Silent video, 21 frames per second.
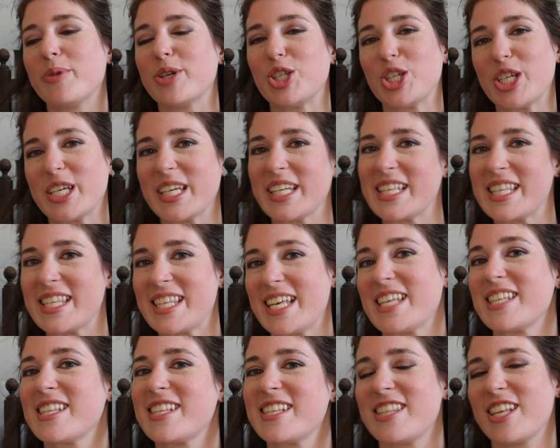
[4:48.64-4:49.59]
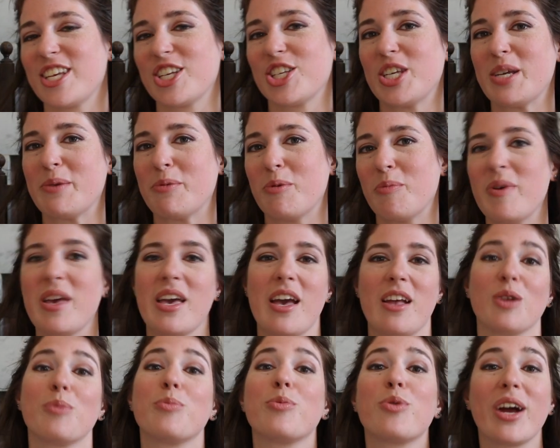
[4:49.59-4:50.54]
but she insists that she will be
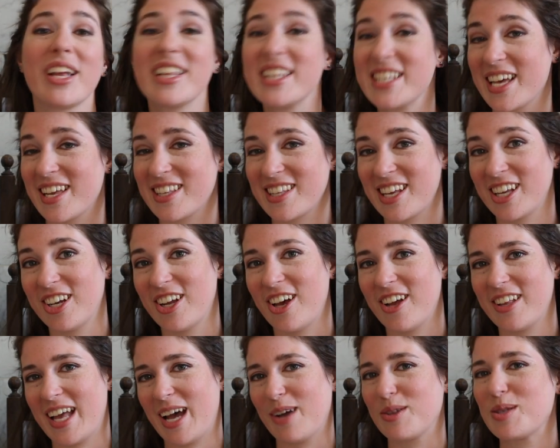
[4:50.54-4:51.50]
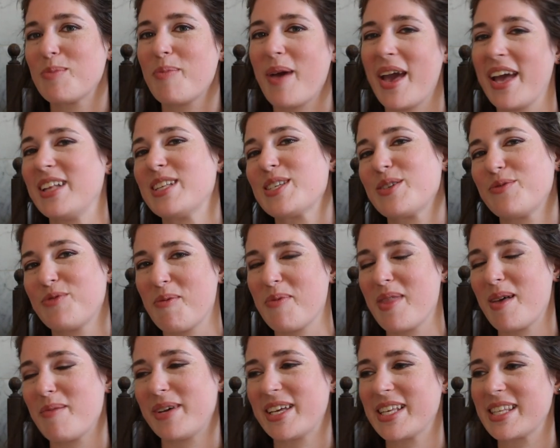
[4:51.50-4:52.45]
an apprentice and learn how to paint
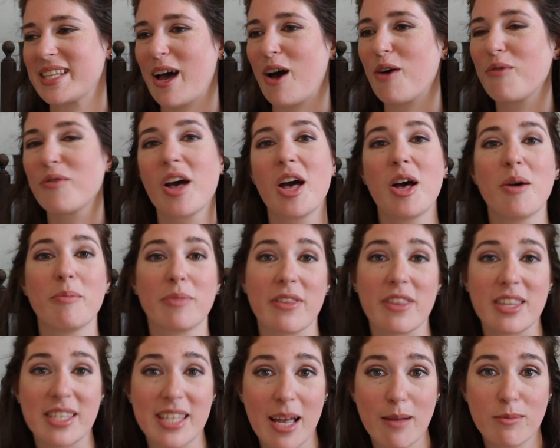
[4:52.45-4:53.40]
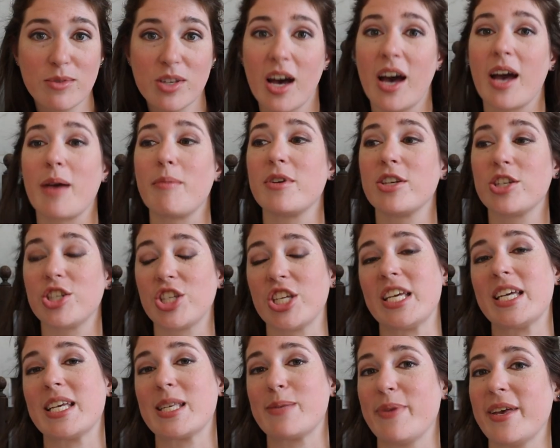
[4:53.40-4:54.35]
from them herself. But at the same time,
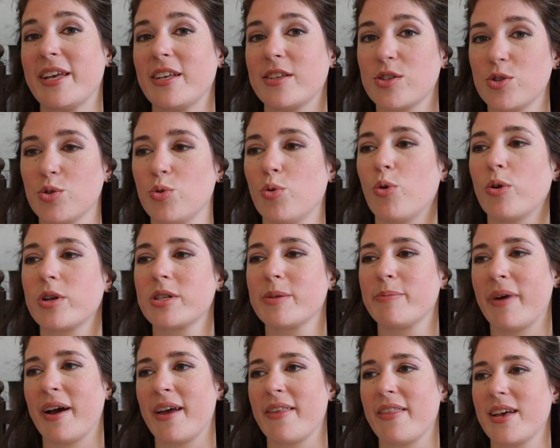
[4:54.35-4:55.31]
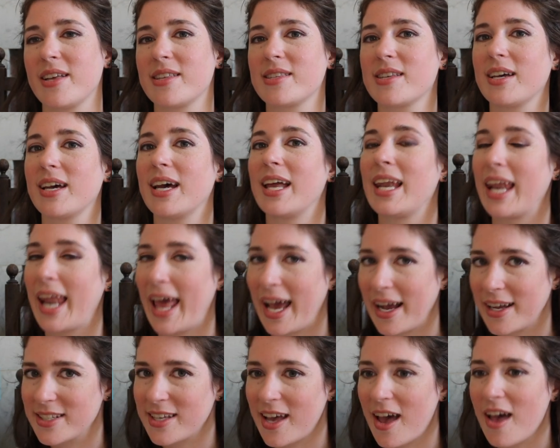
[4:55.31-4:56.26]
she is being stalked by this
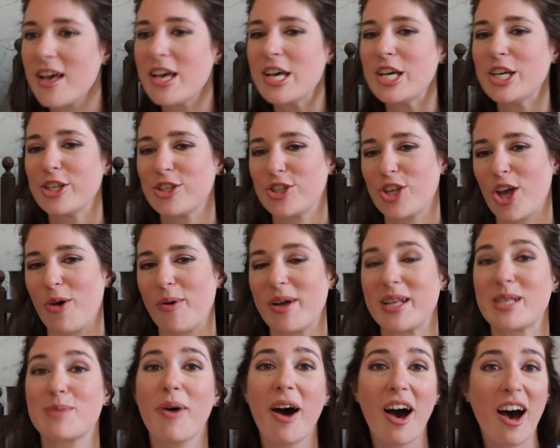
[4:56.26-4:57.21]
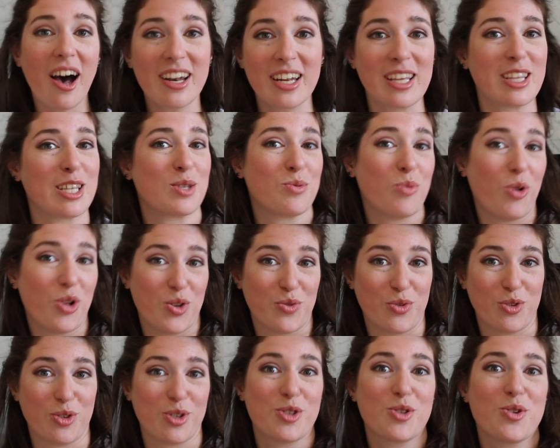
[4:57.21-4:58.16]
collector. So it's partly this
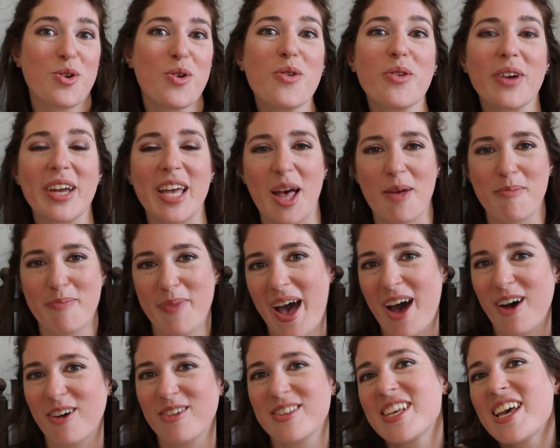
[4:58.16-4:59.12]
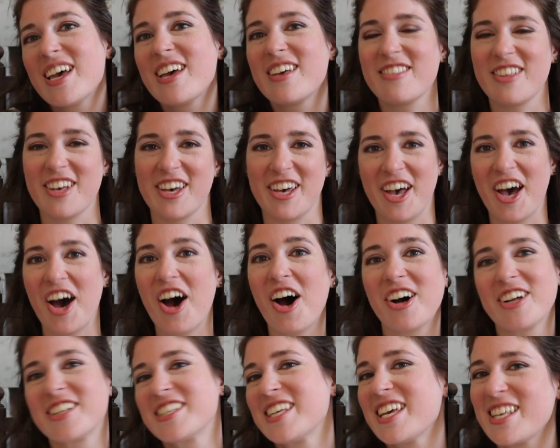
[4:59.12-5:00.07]
wonderful story about the
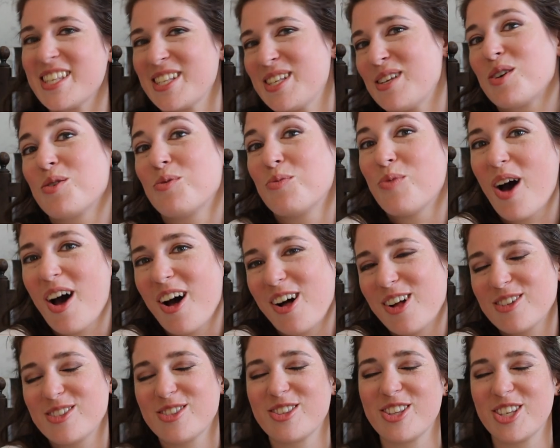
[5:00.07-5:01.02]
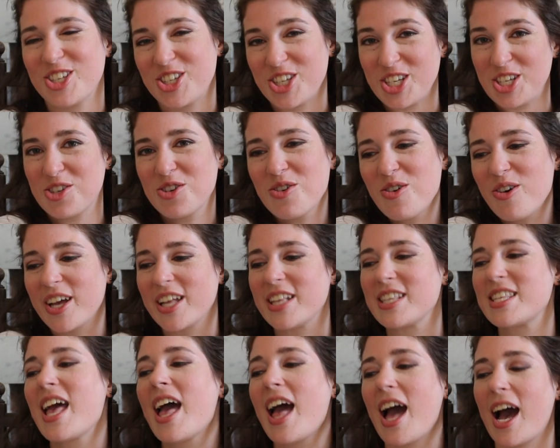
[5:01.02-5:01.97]
artistic world that she
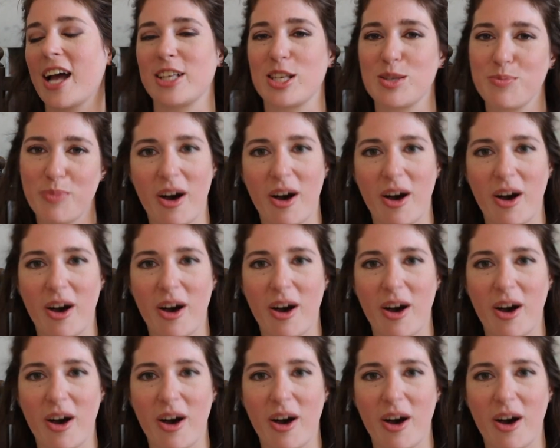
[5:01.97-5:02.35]
joins, and it's